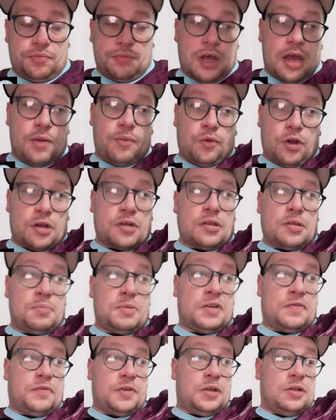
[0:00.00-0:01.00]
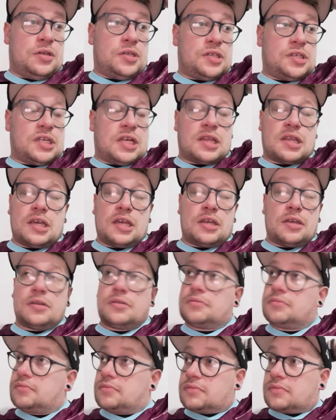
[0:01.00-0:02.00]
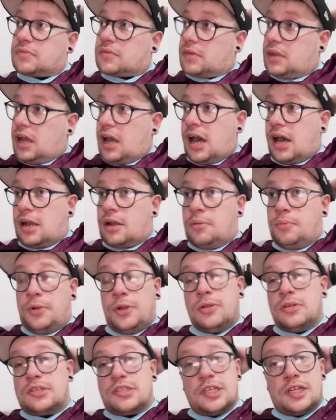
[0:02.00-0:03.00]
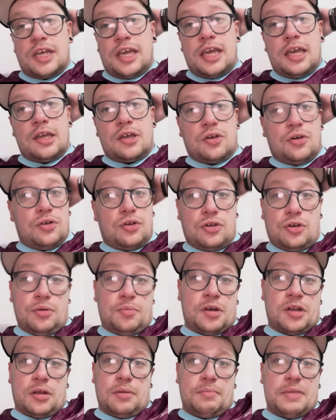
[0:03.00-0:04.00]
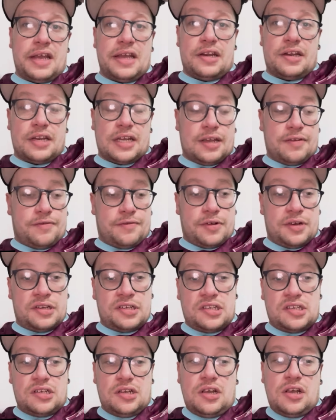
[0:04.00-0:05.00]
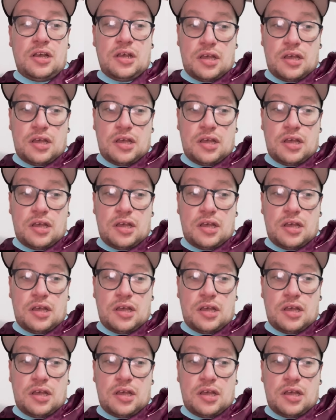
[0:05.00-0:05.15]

Like one of the midfielders. I think Hannibal today could have come on and made a difference.